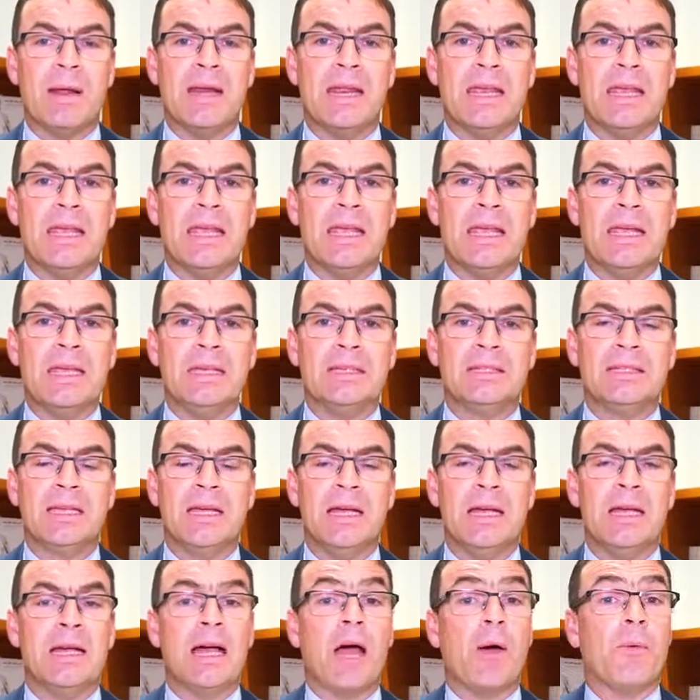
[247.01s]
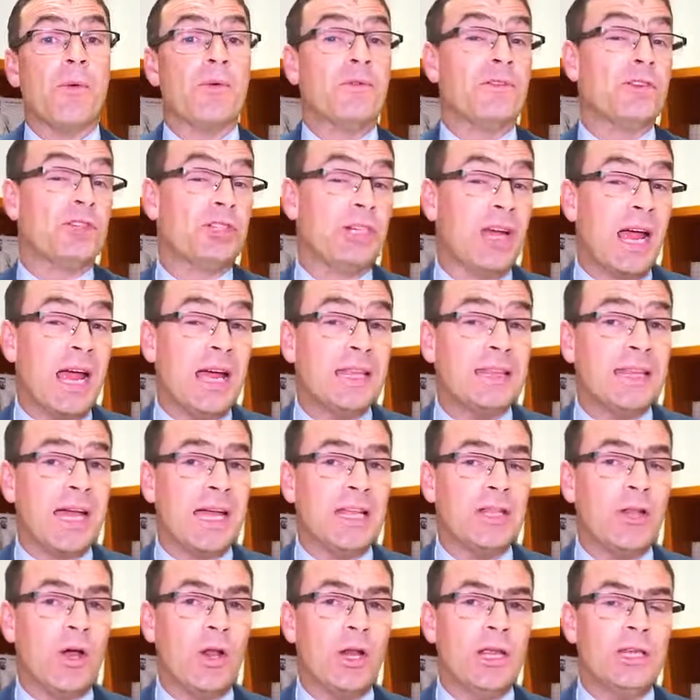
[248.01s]
many years, how we've shared
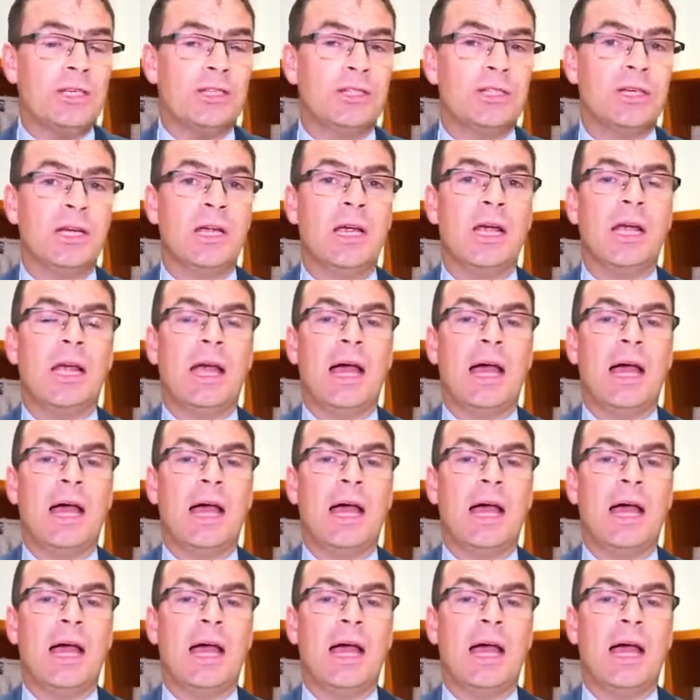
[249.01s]
that knowledge,